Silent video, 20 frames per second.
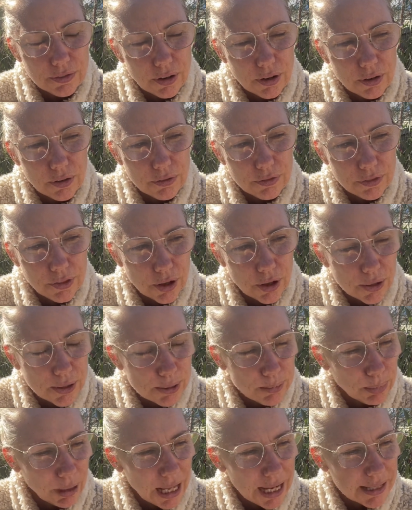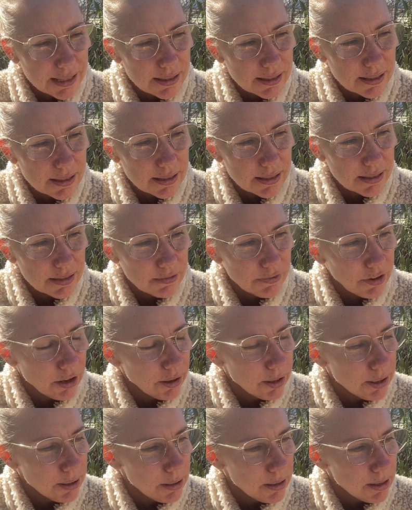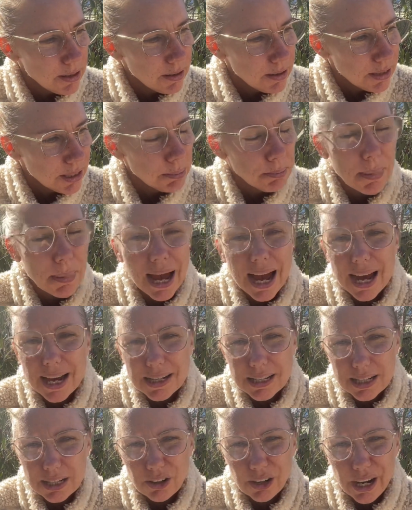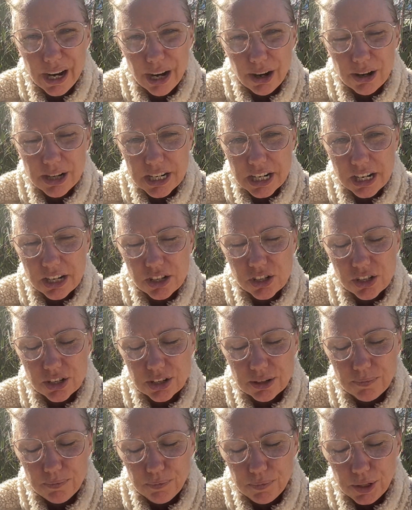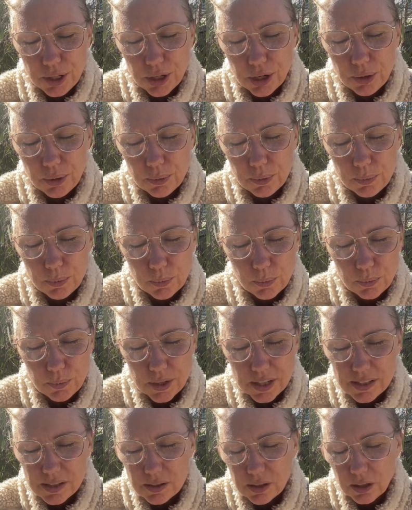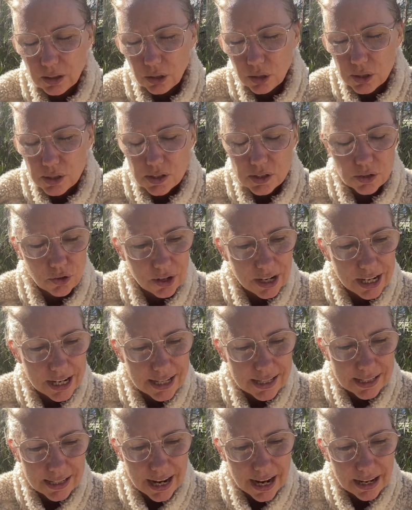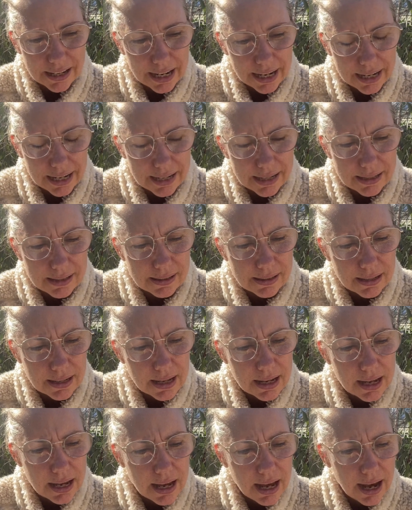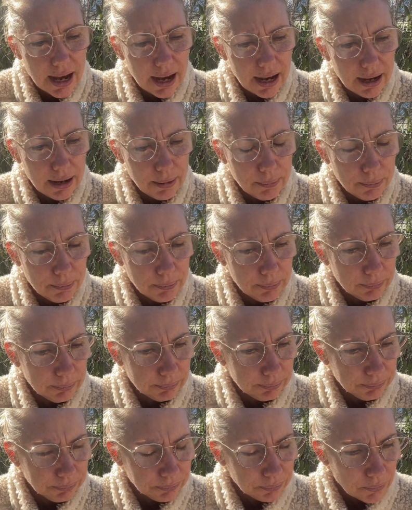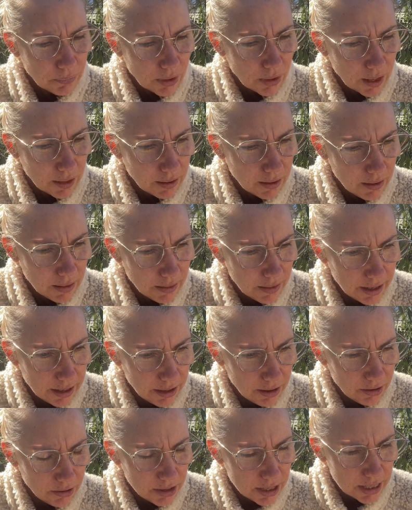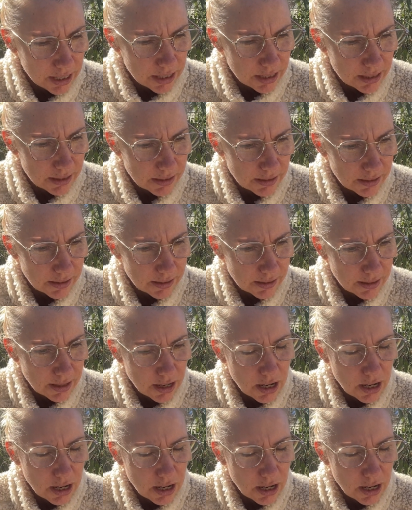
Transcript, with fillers: of those places is very demanding on our attention. You know, there's a lot of screens nowadays. Um, there is